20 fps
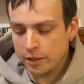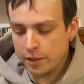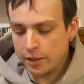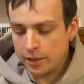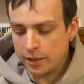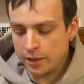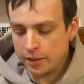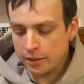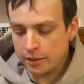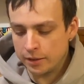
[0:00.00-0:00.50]
and
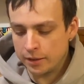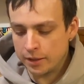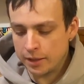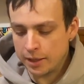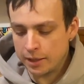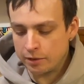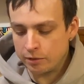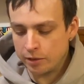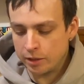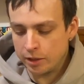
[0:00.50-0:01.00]
then
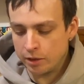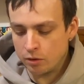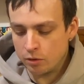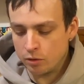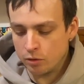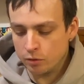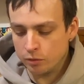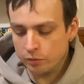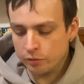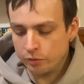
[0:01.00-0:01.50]
carry
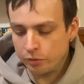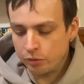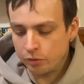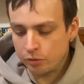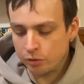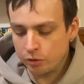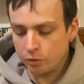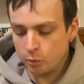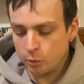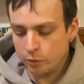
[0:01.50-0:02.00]
on
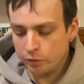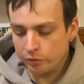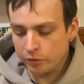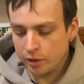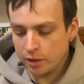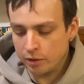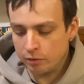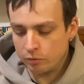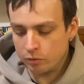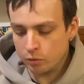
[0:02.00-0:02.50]
through with
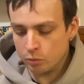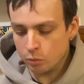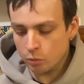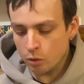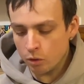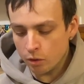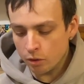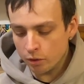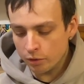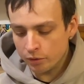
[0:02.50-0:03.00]
the
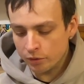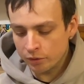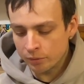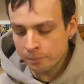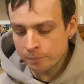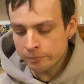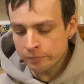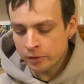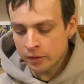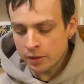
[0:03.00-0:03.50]
rewards.
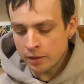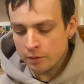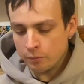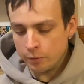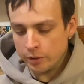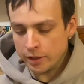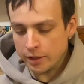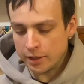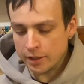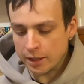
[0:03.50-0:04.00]
We
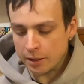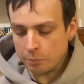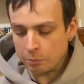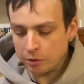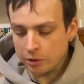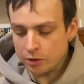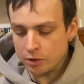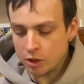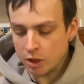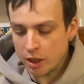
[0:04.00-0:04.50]
get a couple
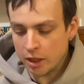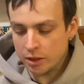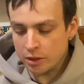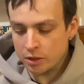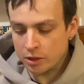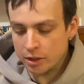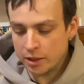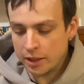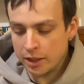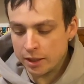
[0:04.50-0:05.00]
of charge
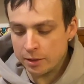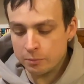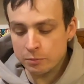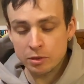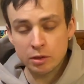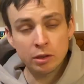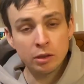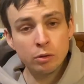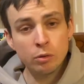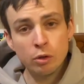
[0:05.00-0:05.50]
TMs, a
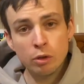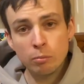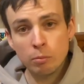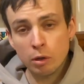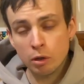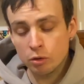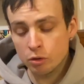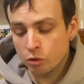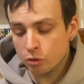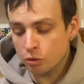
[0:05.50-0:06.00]
lure
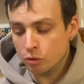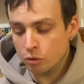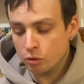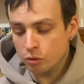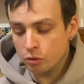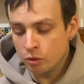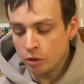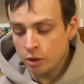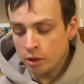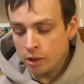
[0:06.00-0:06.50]

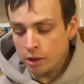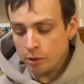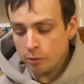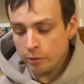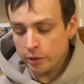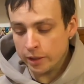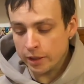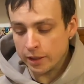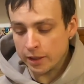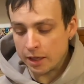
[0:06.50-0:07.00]
module.
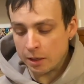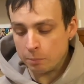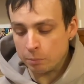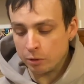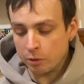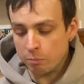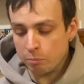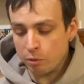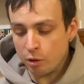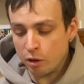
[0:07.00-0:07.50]
We get a couple
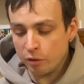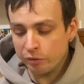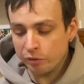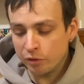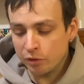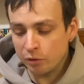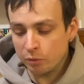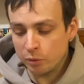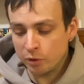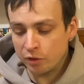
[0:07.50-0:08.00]
of
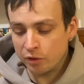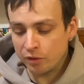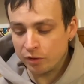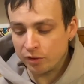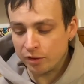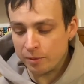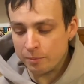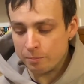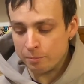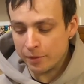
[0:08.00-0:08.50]
Poffins, which is
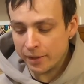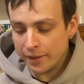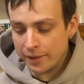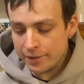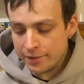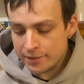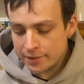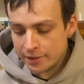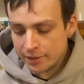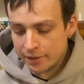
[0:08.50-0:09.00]

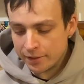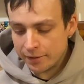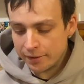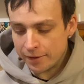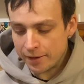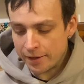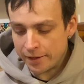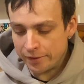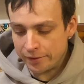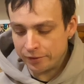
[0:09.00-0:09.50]
amazing.
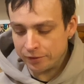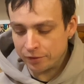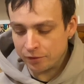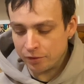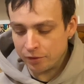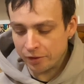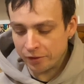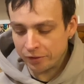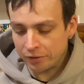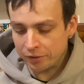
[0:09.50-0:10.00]
As
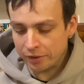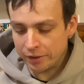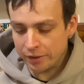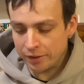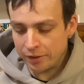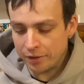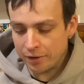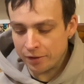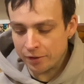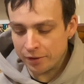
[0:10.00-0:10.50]

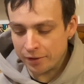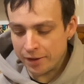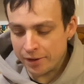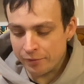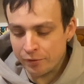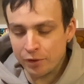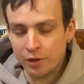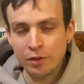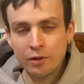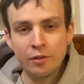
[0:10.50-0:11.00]
honestly,
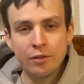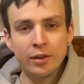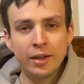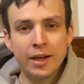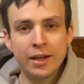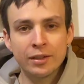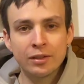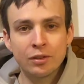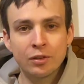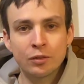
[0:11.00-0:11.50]
even though
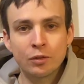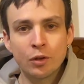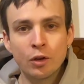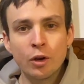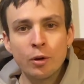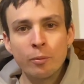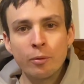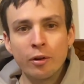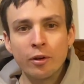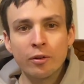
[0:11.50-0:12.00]
last
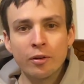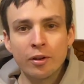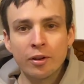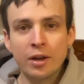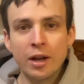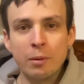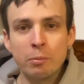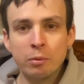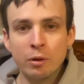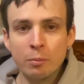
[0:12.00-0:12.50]
October I got a
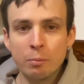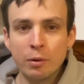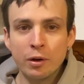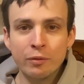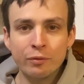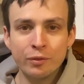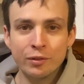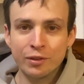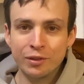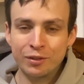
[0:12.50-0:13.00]
couple of
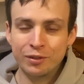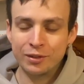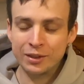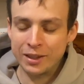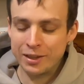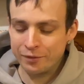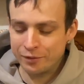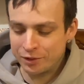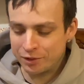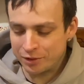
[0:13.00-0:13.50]
Poffins, I still
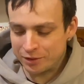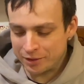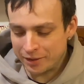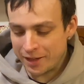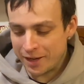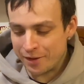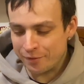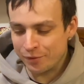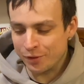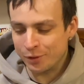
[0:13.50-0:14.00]
actually
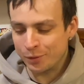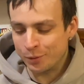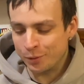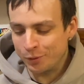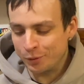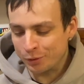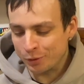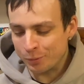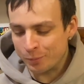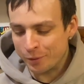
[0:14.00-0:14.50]
have not
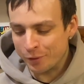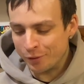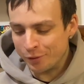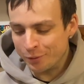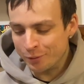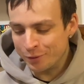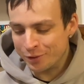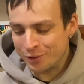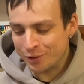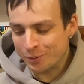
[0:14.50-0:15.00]
used them at all,
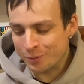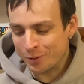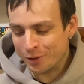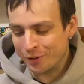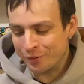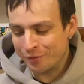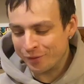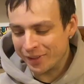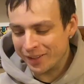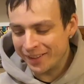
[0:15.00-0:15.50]
which is
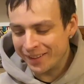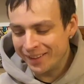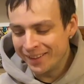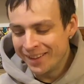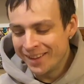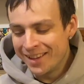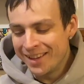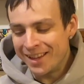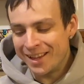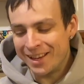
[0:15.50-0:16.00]
quite funny.
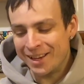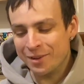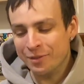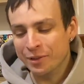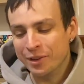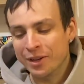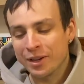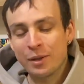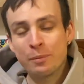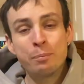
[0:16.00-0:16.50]
And then we
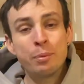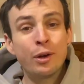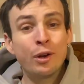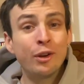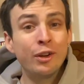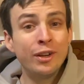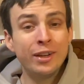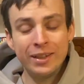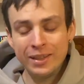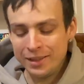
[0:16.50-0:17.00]
got a
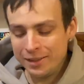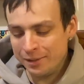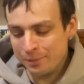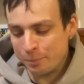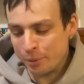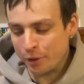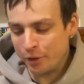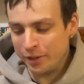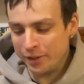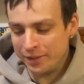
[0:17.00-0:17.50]

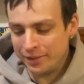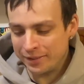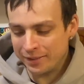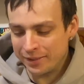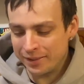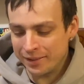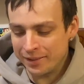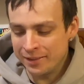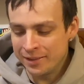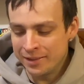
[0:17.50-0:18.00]

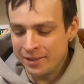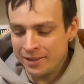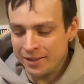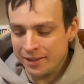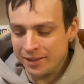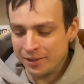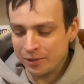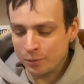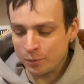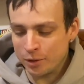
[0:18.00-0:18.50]
Ponyta
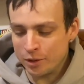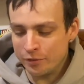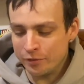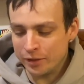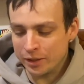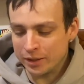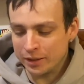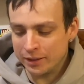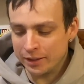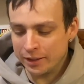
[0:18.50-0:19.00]
as well, the
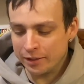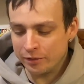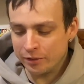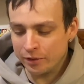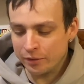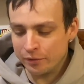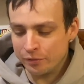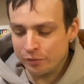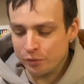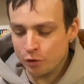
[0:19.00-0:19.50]

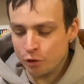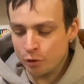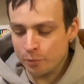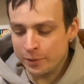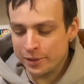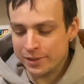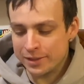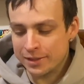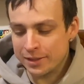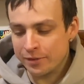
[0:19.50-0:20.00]
Galarian form
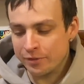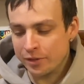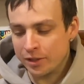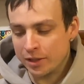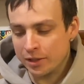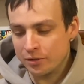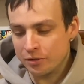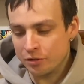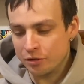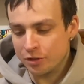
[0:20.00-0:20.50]
at
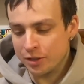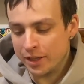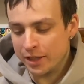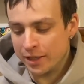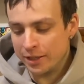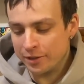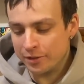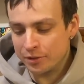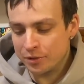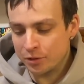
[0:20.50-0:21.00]

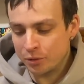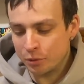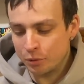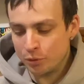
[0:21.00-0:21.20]
702